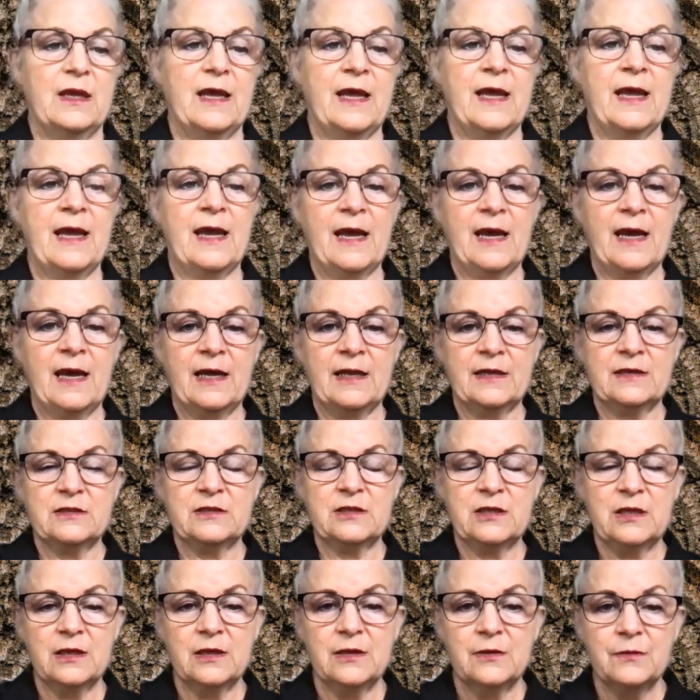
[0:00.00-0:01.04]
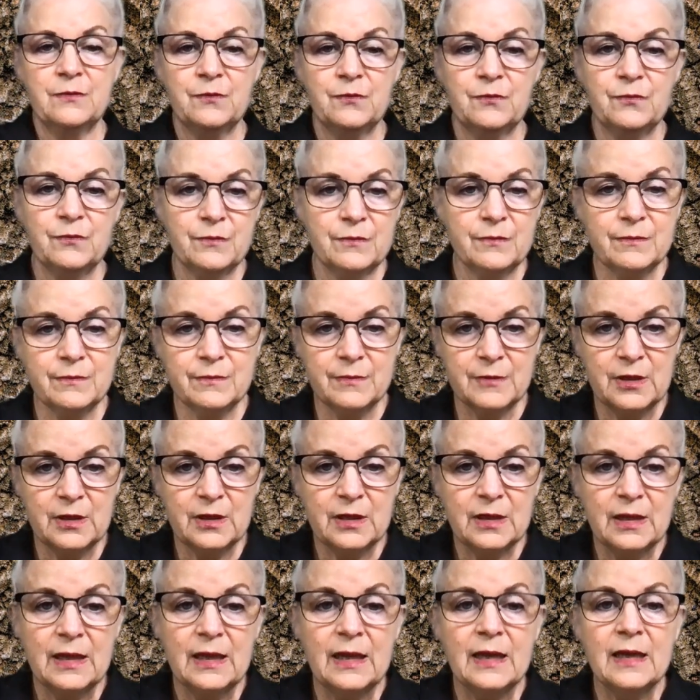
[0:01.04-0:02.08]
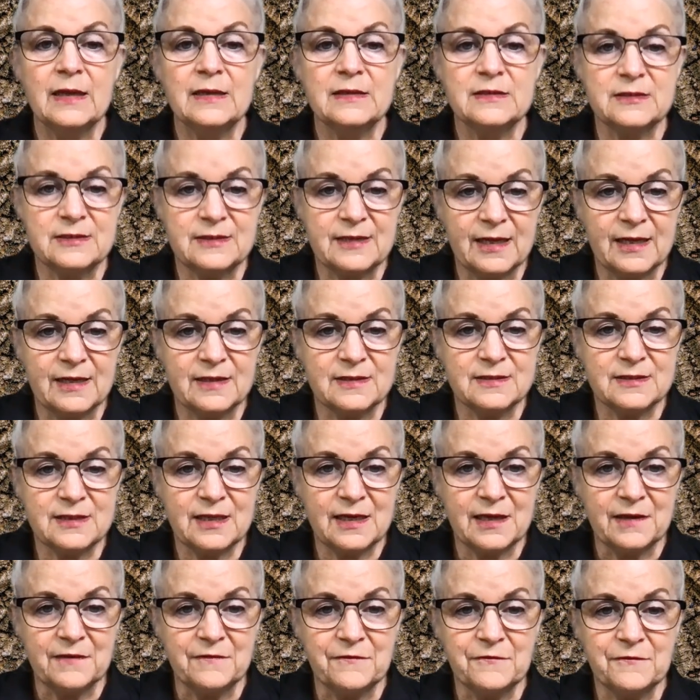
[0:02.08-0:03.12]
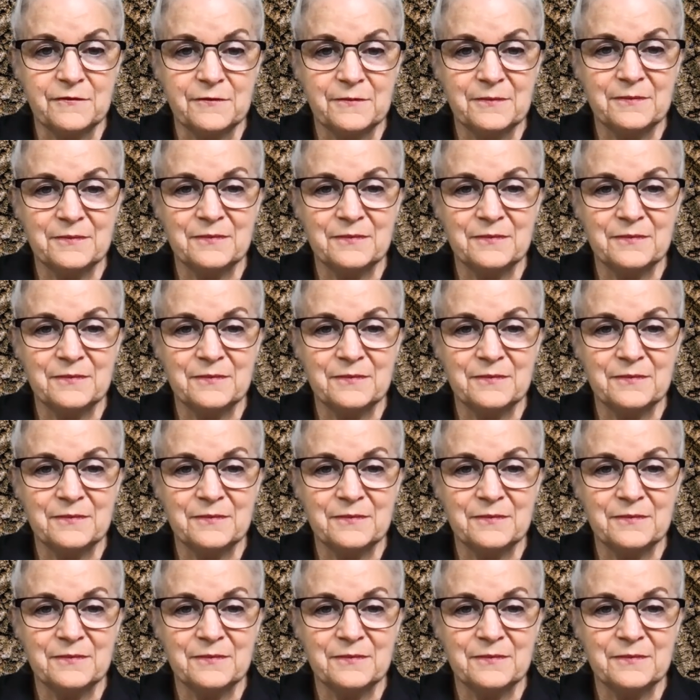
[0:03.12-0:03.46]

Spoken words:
And stay safe.